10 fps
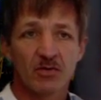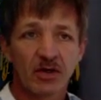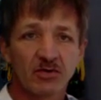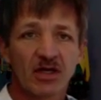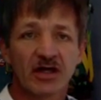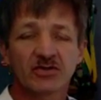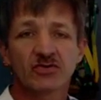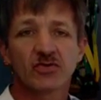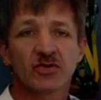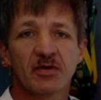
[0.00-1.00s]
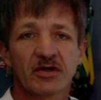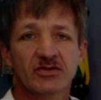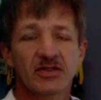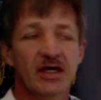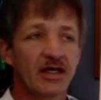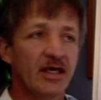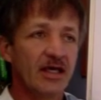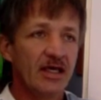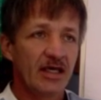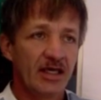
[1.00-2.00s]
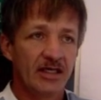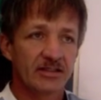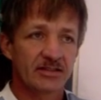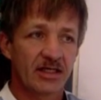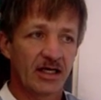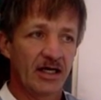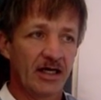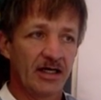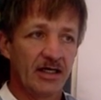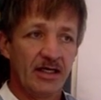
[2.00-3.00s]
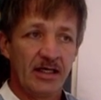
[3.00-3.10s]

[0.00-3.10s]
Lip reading: What I would like to talk about today is a